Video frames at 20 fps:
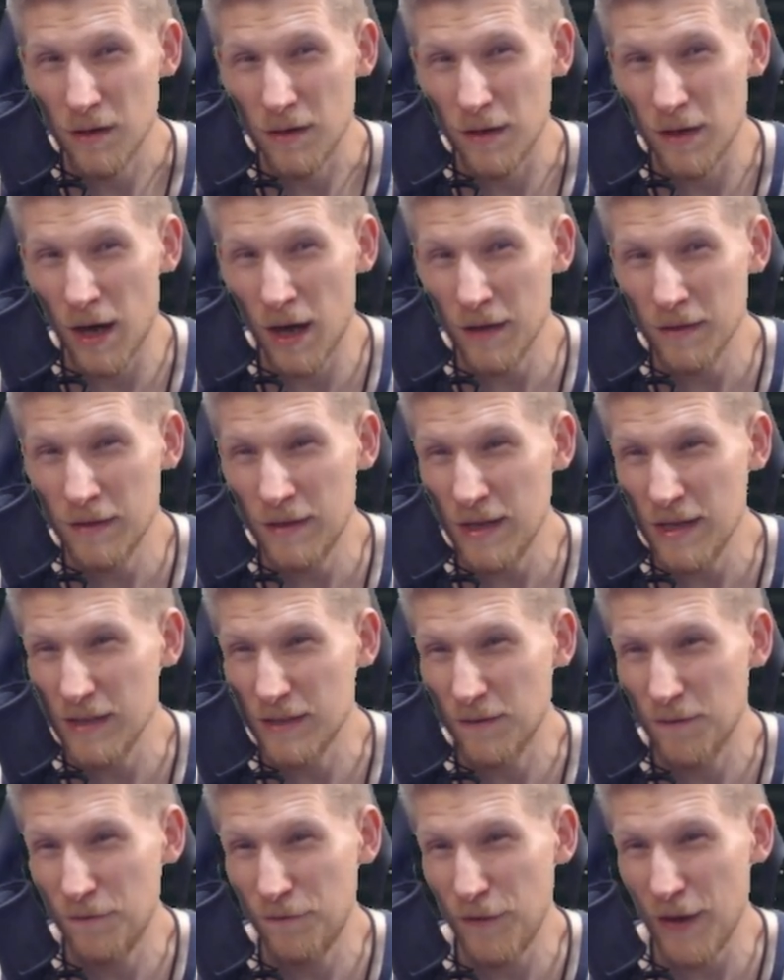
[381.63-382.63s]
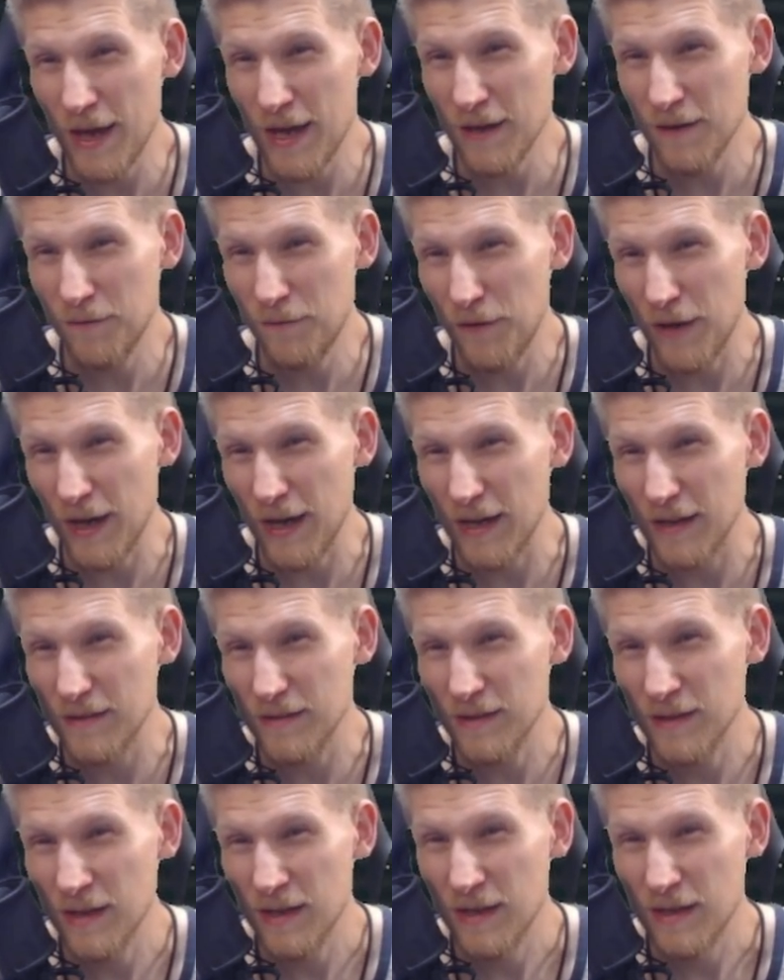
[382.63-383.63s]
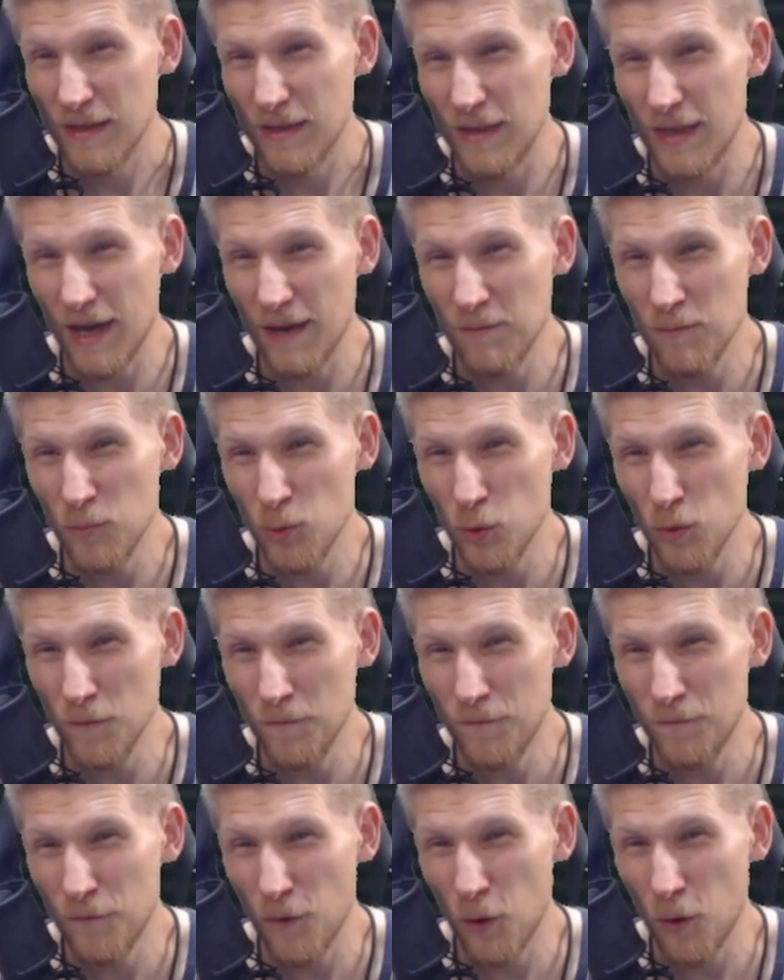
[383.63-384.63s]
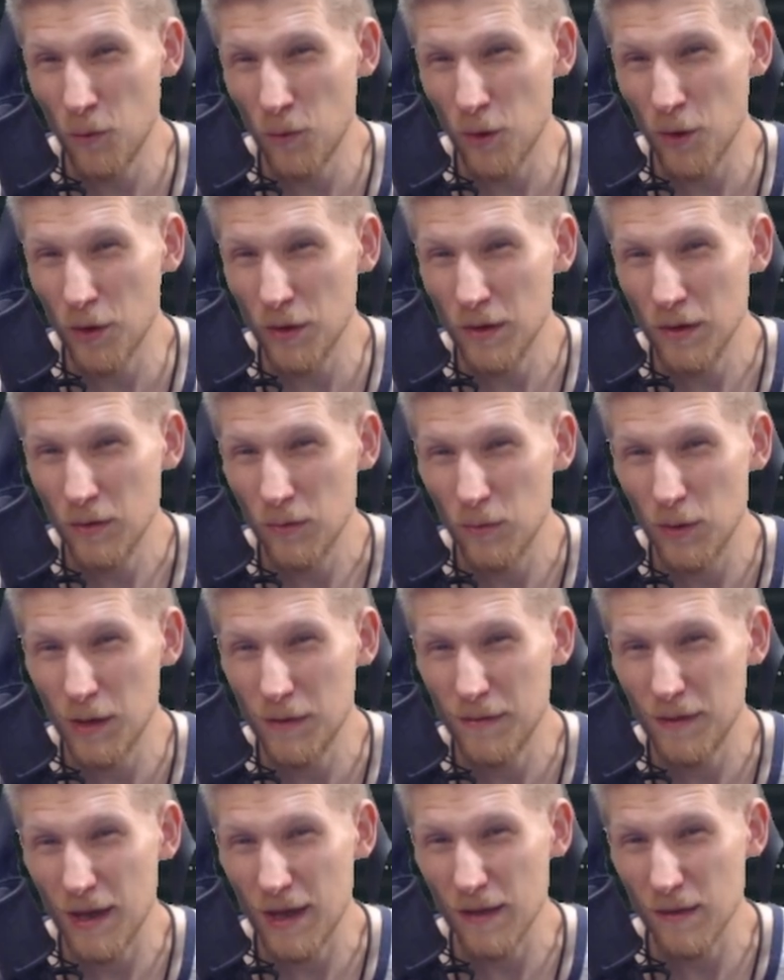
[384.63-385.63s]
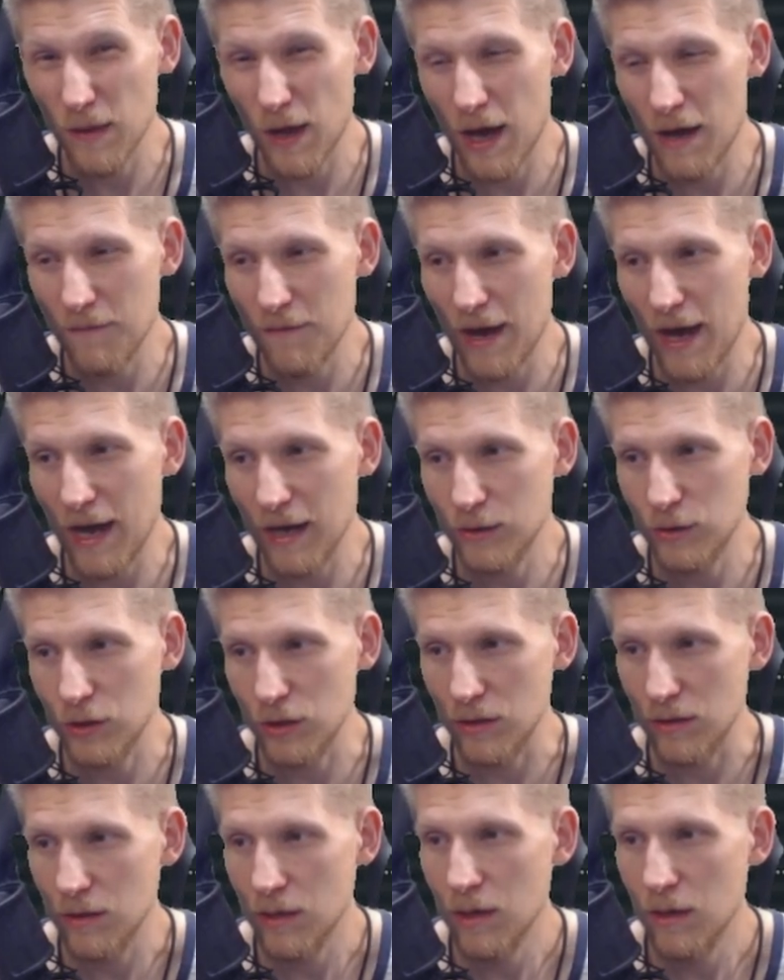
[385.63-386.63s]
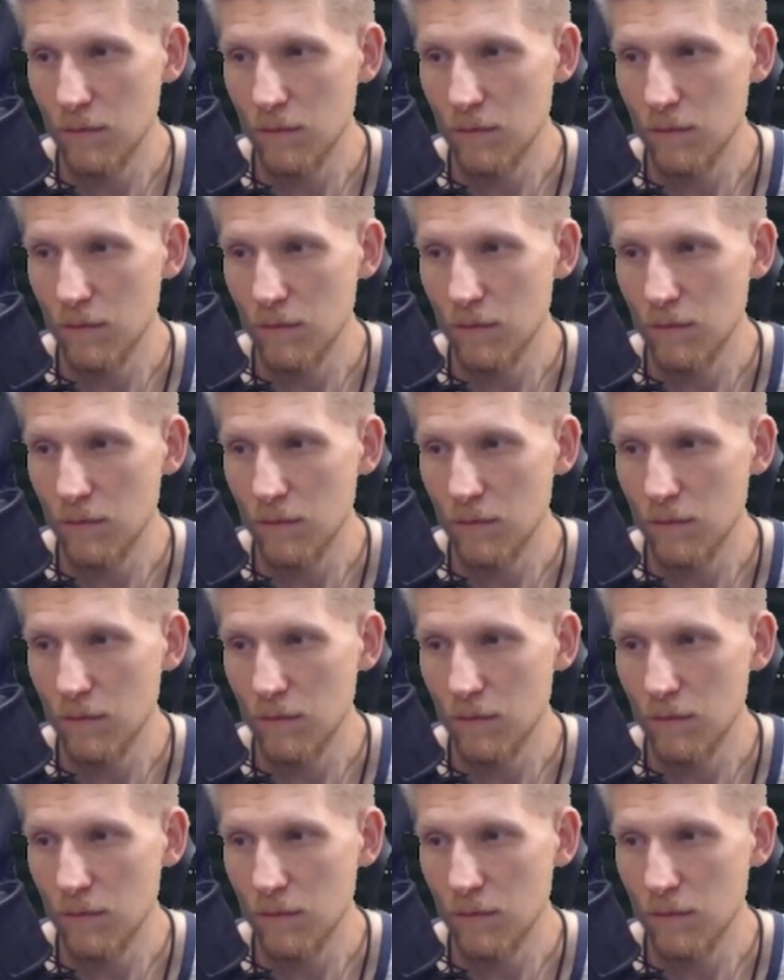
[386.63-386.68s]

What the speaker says: Not these fake fans, then move forward with a live action.